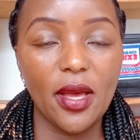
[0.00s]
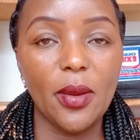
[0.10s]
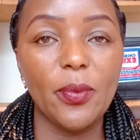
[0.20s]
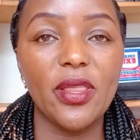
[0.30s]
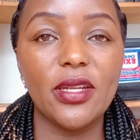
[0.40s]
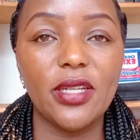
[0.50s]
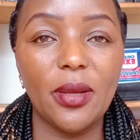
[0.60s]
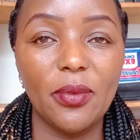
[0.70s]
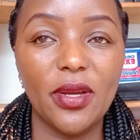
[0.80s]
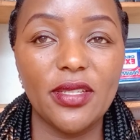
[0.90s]
By the
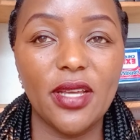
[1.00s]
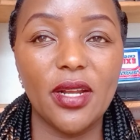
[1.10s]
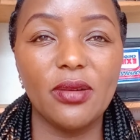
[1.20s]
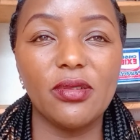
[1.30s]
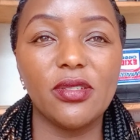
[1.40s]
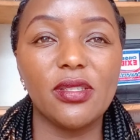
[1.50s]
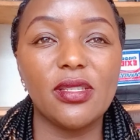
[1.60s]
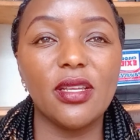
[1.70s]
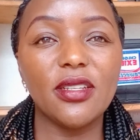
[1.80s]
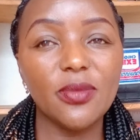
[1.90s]
time my son was
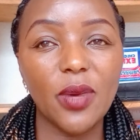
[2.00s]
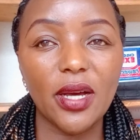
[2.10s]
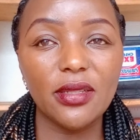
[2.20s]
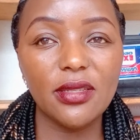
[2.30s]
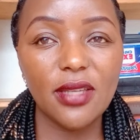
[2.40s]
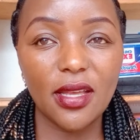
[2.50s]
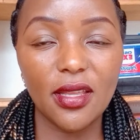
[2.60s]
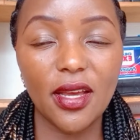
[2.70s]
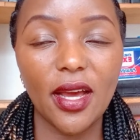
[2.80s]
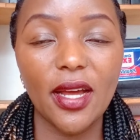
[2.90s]
6 months, I
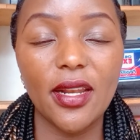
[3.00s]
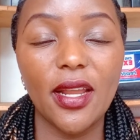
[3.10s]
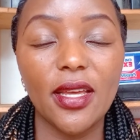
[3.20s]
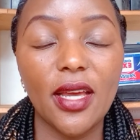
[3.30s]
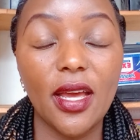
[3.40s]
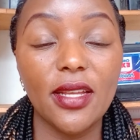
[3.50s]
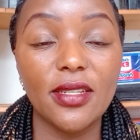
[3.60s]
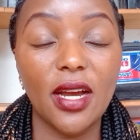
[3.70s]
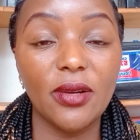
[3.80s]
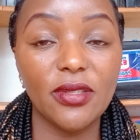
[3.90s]
think I had like 8
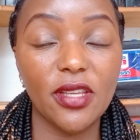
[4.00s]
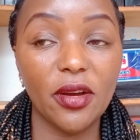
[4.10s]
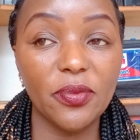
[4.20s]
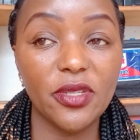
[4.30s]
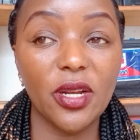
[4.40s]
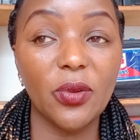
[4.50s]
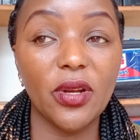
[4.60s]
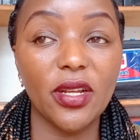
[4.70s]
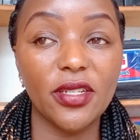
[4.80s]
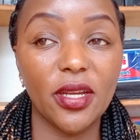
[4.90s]
house helps. Na
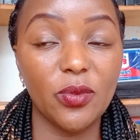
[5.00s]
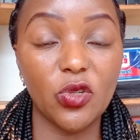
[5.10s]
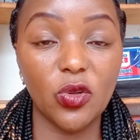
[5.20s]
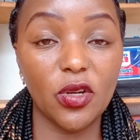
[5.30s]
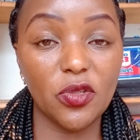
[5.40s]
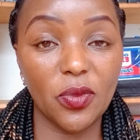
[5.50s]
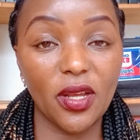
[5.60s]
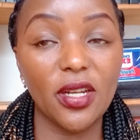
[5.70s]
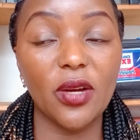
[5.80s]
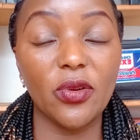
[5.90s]
kuna time
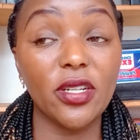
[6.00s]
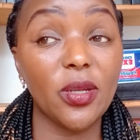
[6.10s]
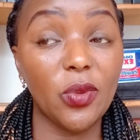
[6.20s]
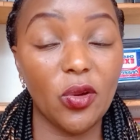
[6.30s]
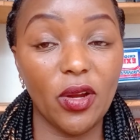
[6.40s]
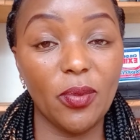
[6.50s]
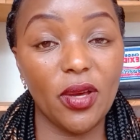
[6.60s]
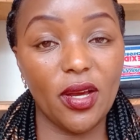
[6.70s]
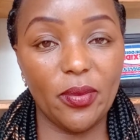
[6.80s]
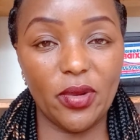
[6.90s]
nilikuwa
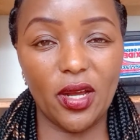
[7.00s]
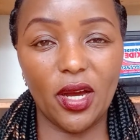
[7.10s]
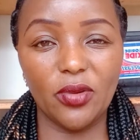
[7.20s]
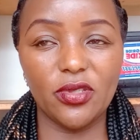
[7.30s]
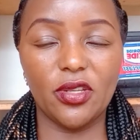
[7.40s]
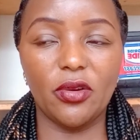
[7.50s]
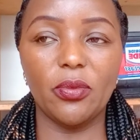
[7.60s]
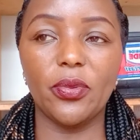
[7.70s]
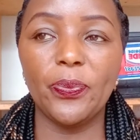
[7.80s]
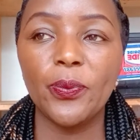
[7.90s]
nimekaa bila house help.
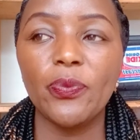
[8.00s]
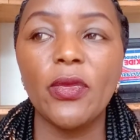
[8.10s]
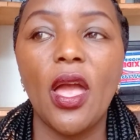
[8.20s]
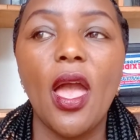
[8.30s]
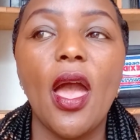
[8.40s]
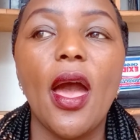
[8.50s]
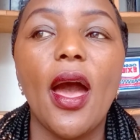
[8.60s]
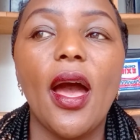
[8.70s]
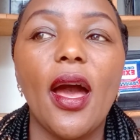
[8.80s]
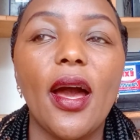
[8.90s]

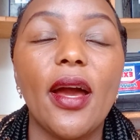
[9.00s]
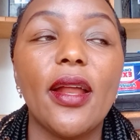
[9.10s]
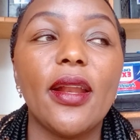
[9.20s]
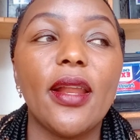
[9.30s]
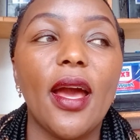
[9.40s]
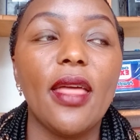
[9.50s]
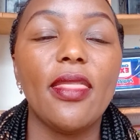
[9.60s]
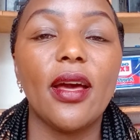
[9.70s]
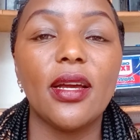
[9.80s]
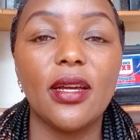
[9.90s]
And I
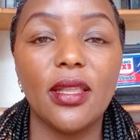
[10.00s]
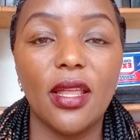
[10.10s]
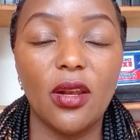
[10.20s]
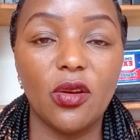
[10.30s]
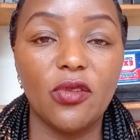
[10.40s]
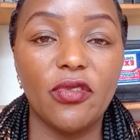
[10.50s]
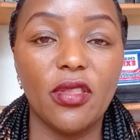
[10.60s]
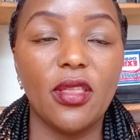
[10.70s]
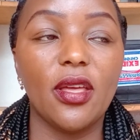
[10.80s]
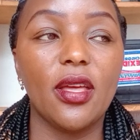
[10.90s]
thank the Lord for
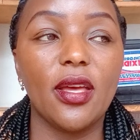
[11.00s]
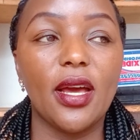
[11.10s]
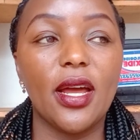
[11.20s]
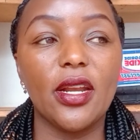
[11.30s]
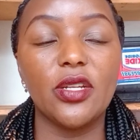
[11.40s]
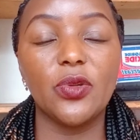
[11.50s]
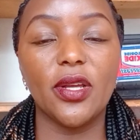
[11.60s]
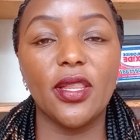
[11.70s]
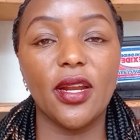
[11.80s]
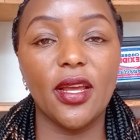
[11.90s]
the current
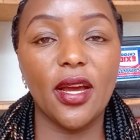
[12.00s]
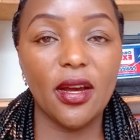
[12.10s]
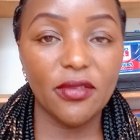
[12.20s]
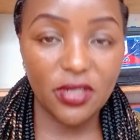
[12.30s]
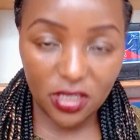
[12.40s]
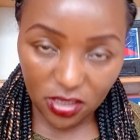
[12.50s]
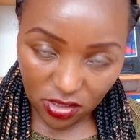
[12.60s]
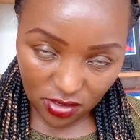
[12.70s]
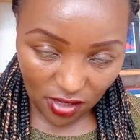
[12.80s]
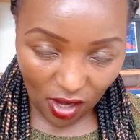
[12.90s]
one that I have. She's
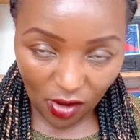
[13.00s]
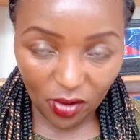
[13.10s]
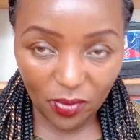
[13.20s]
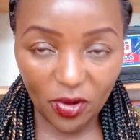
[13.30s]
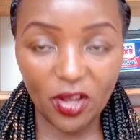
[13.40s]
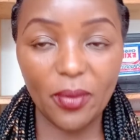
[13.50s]
okay.